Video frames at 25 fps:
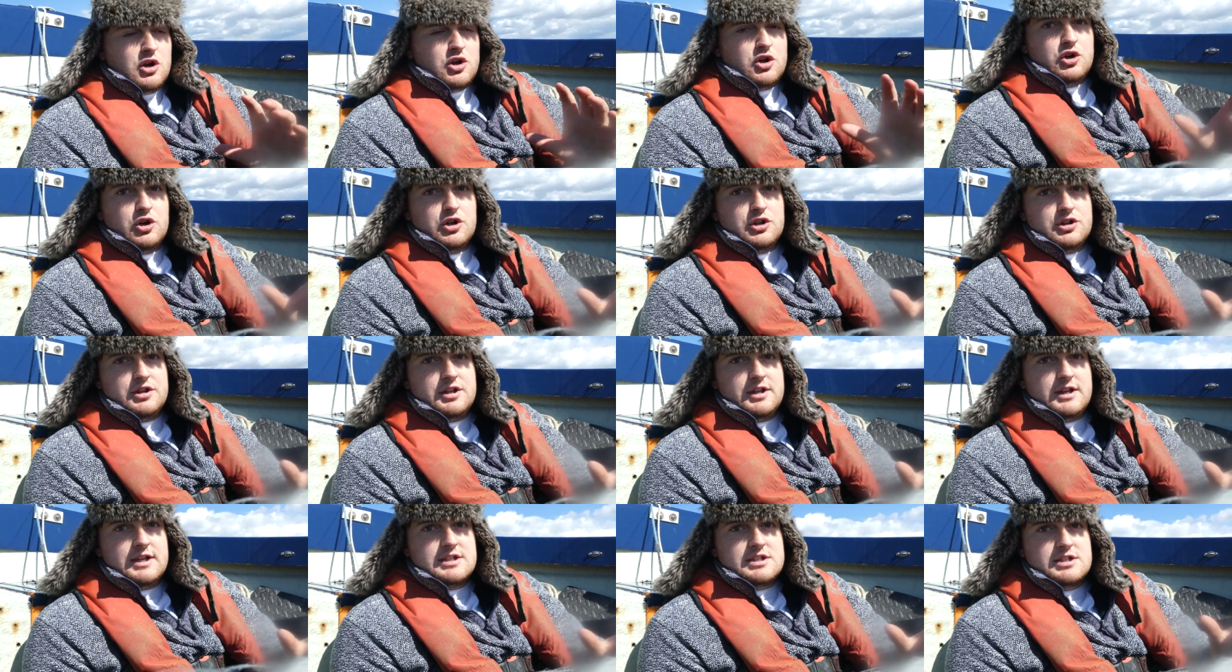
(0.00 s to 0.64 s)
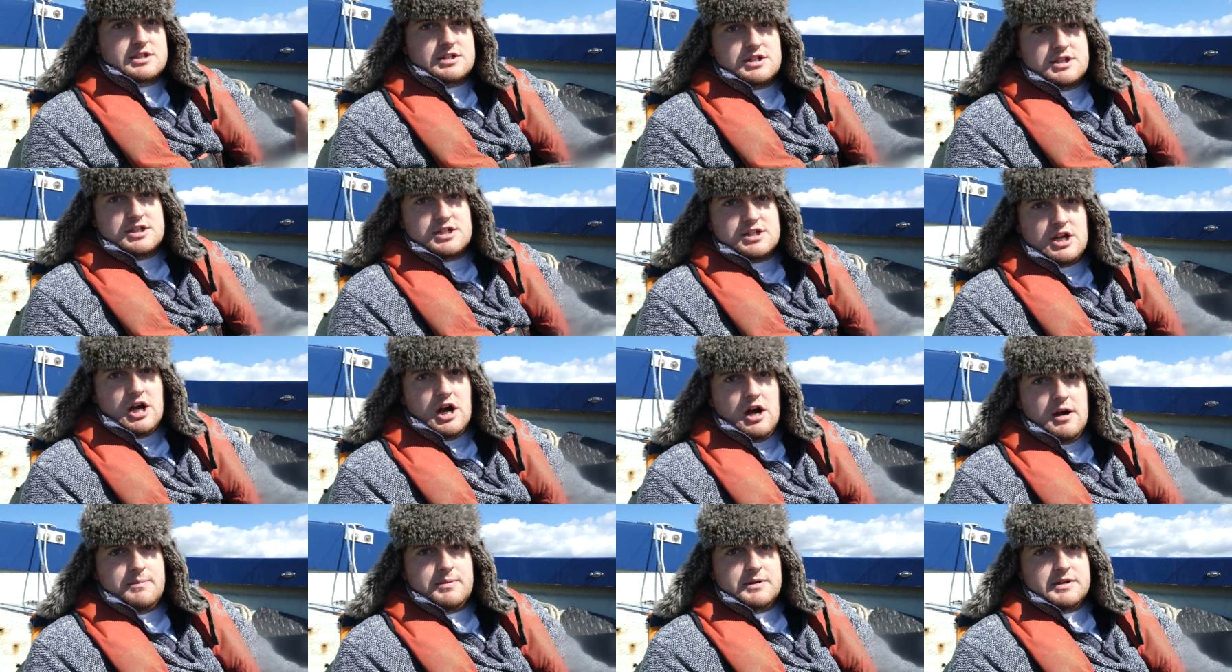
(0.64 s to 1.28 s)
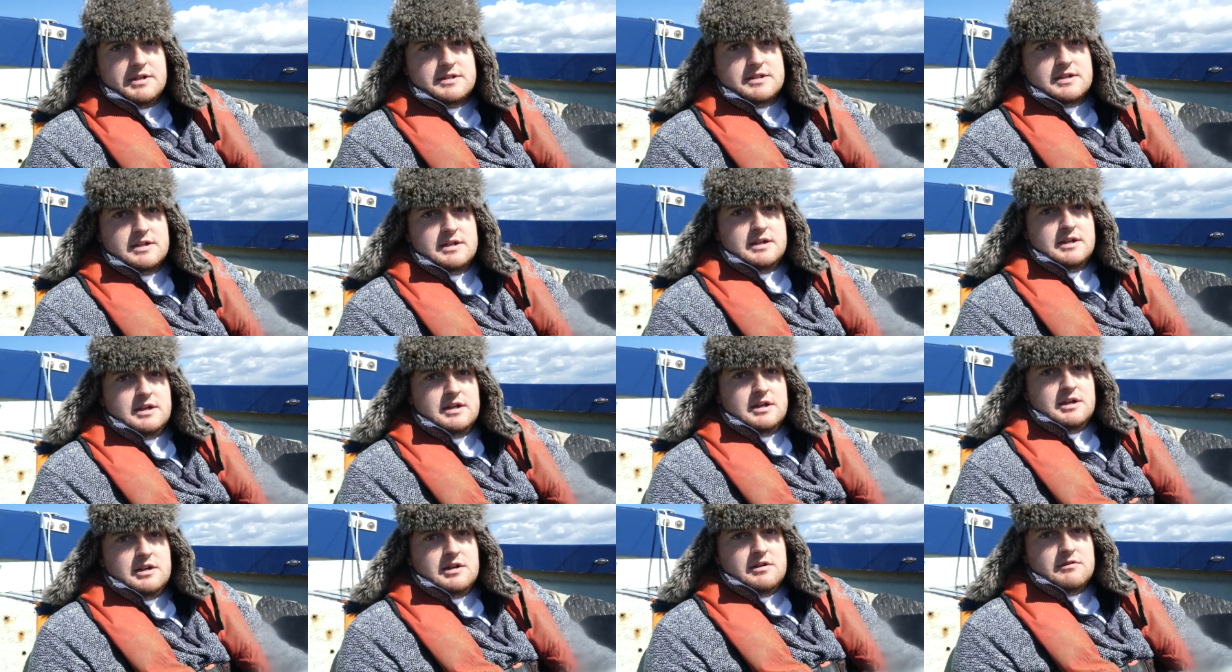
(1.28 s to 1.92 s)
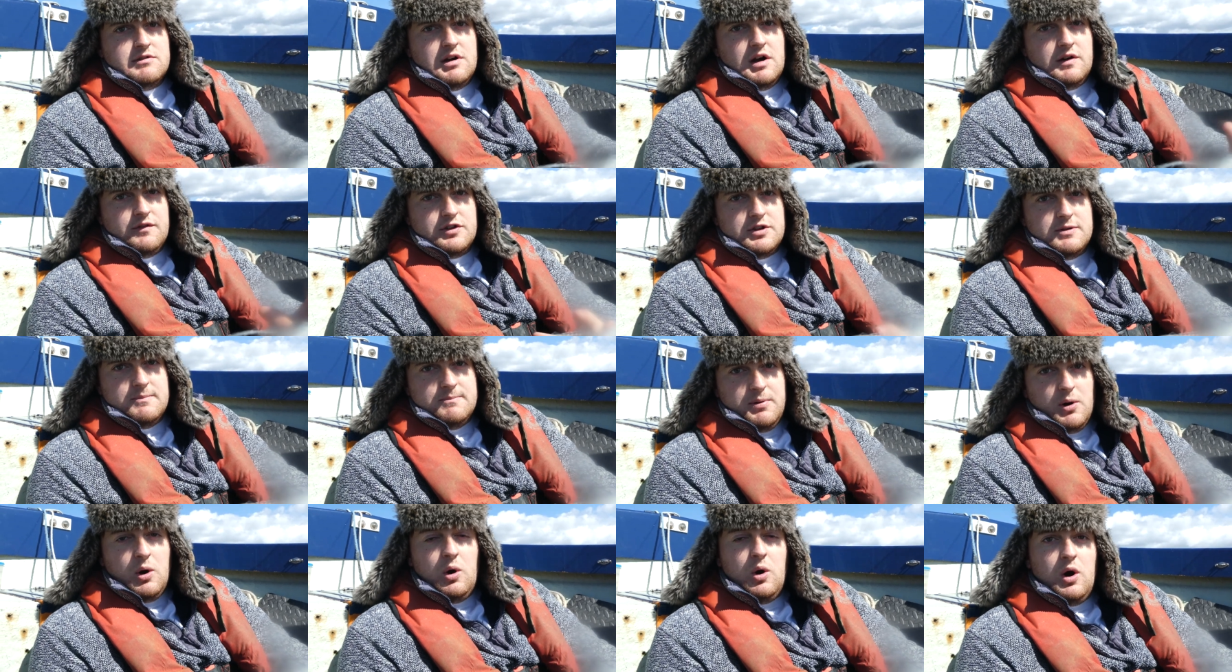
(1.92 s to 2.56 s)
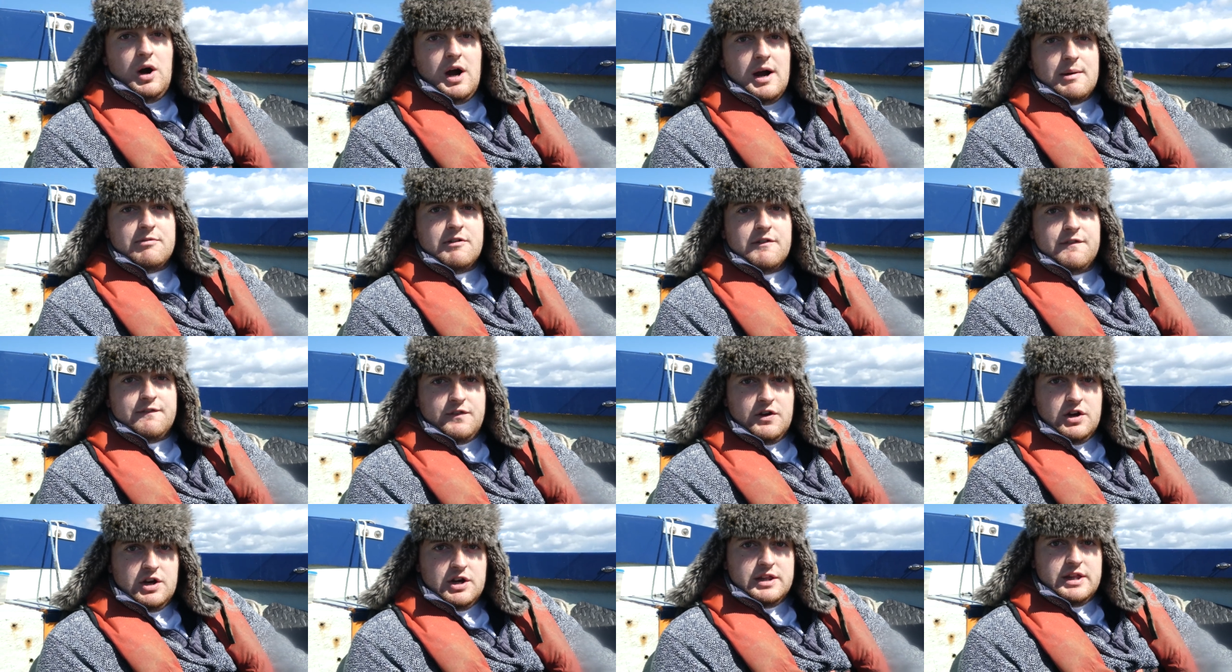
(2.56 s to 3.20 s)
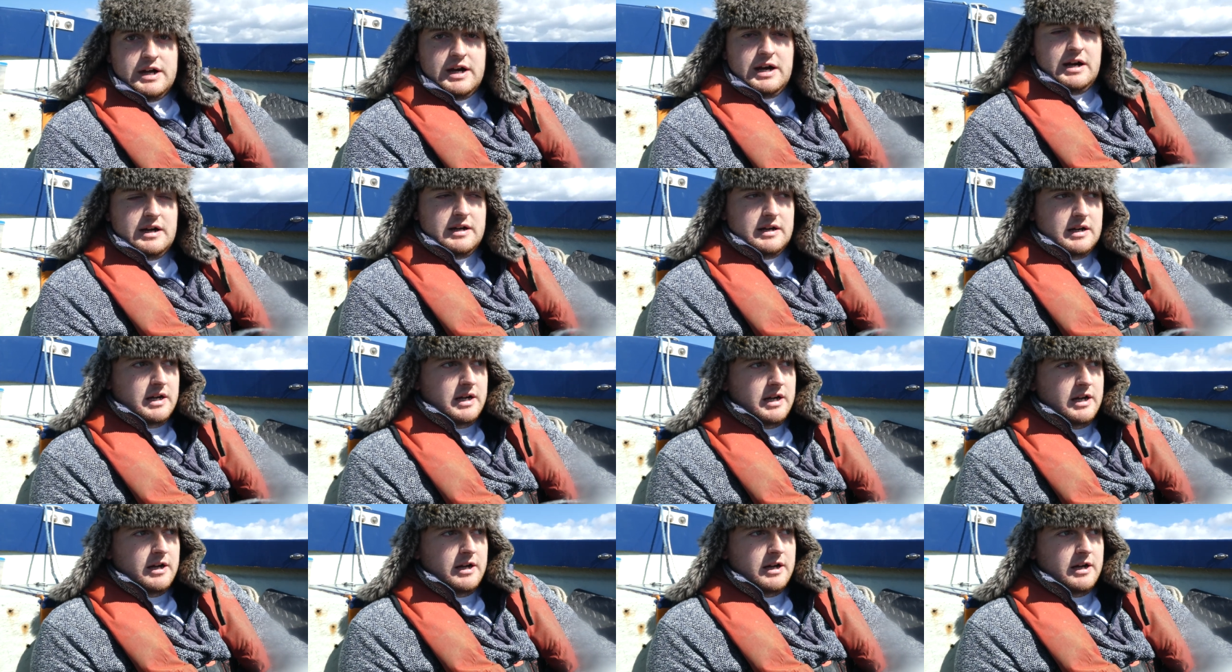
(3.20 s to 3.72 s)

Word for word: Good that it's to starboard rather than port, I prefer that.